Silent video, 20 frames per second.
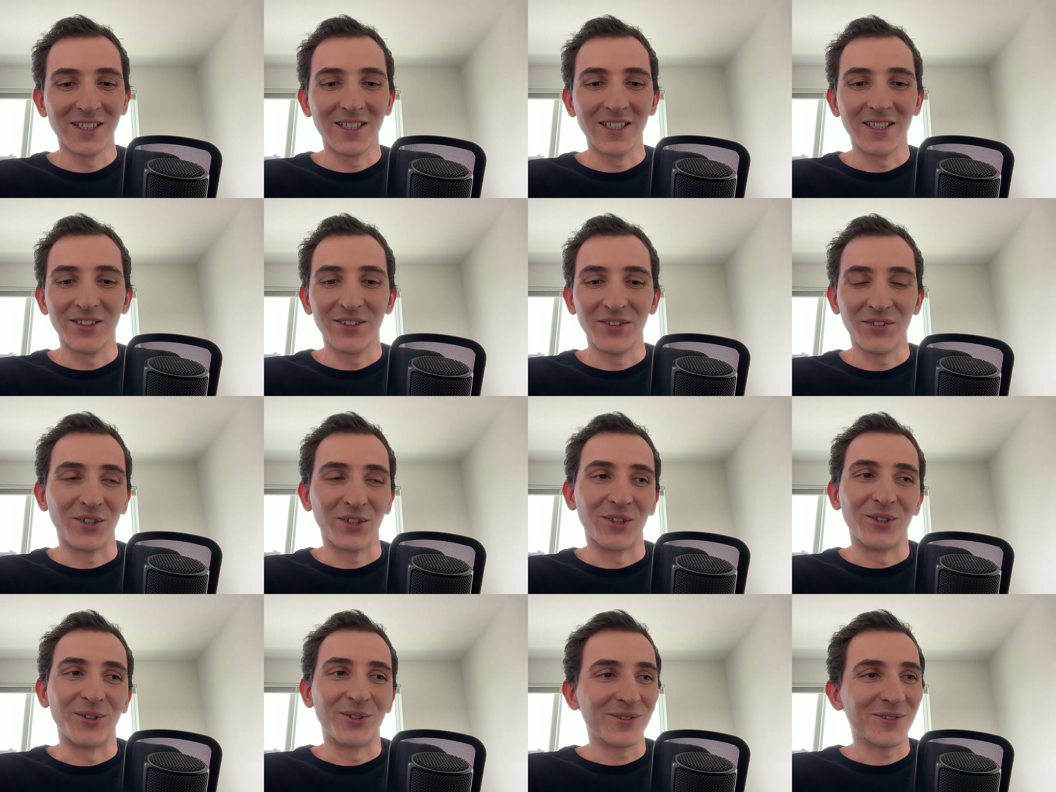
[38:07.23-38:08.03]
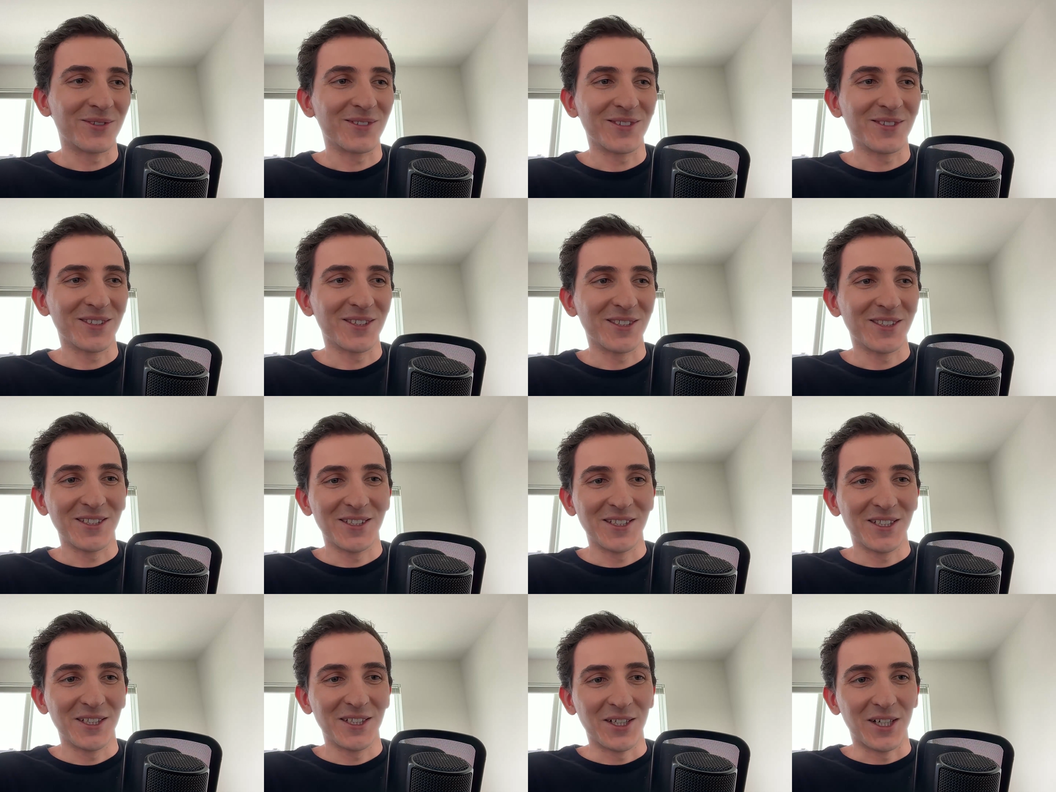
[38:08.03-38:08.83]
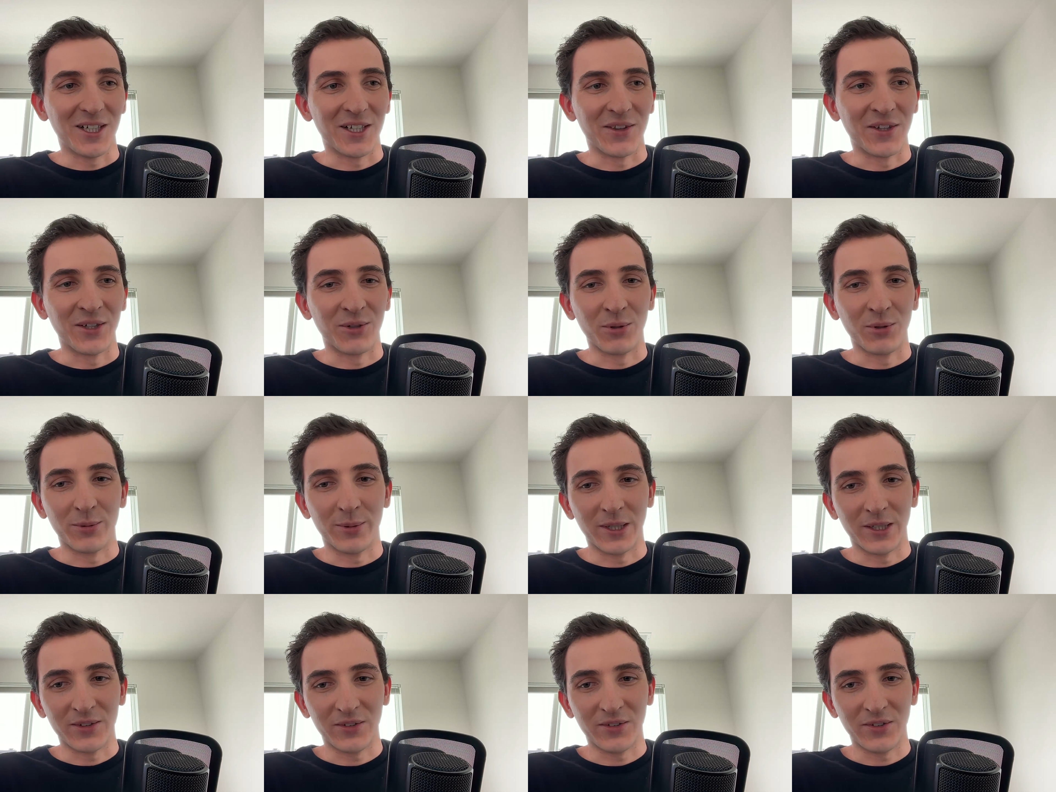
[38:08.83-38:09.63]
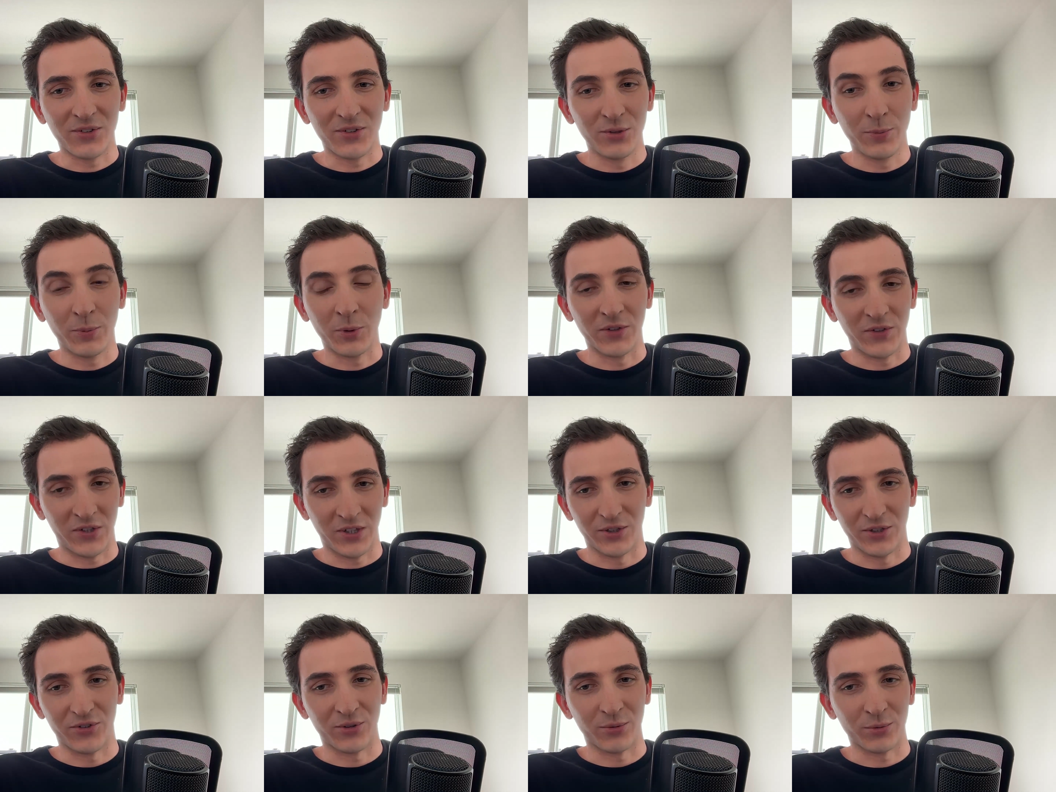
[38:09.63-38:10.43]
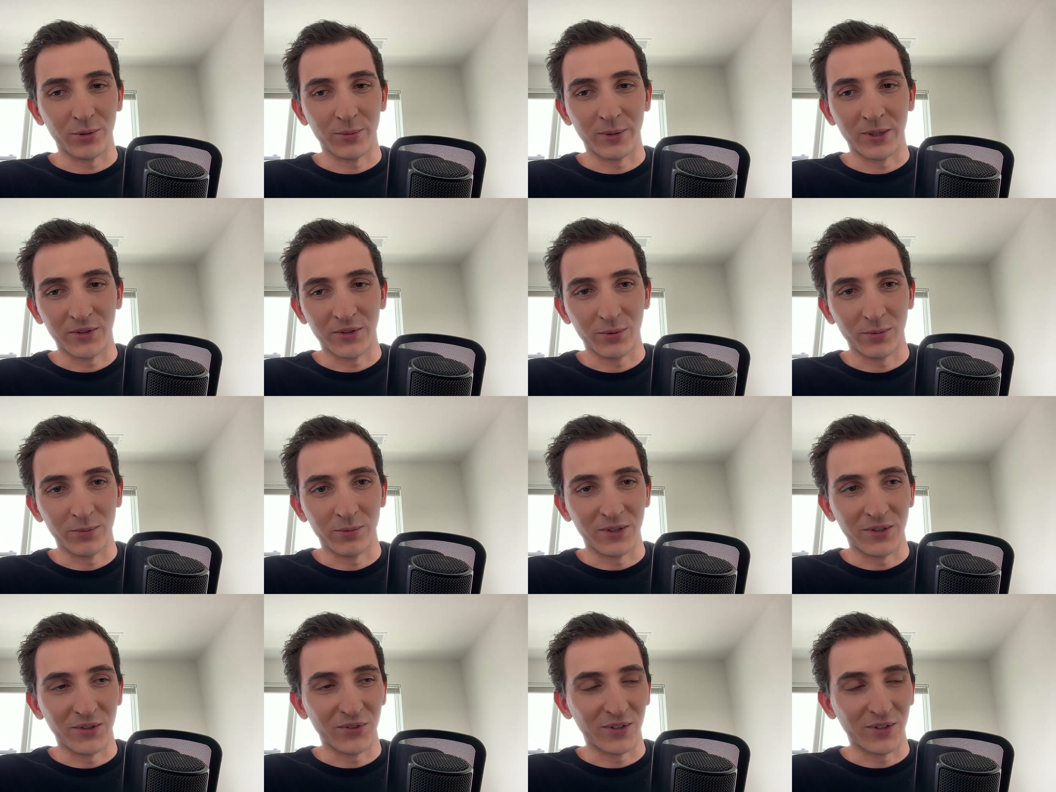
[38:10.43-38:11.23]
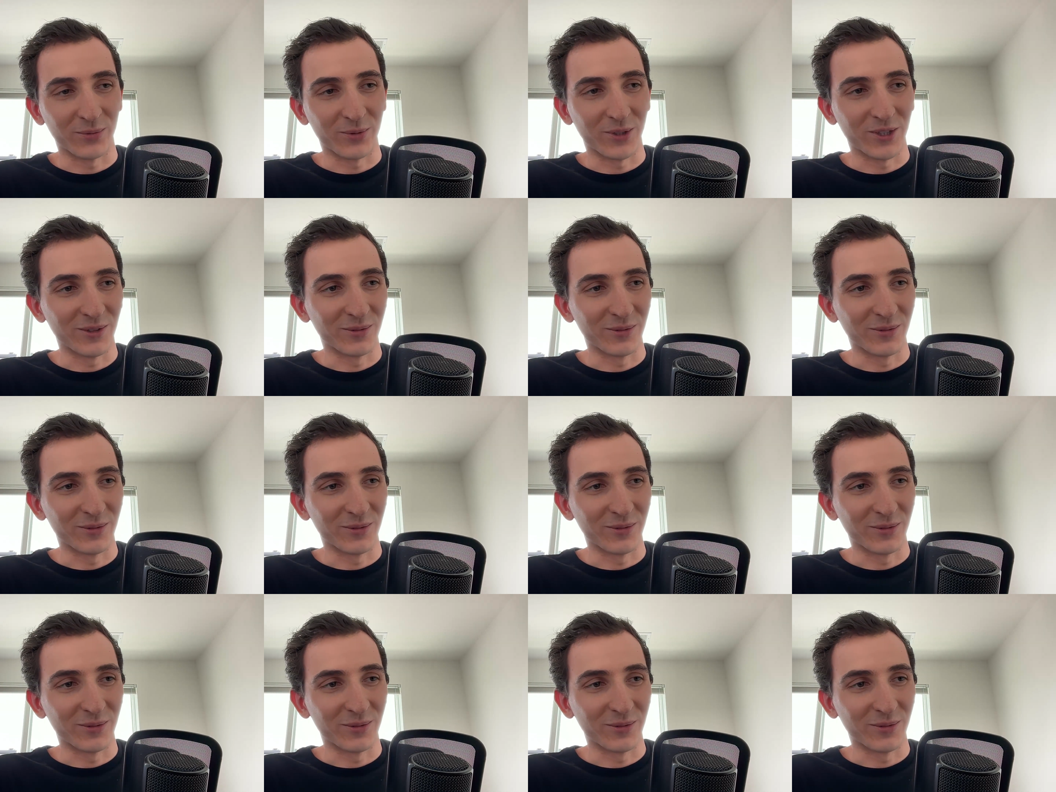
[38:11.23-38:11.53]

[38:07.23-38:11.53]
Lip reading: So I think super intelligent robots would be the same way.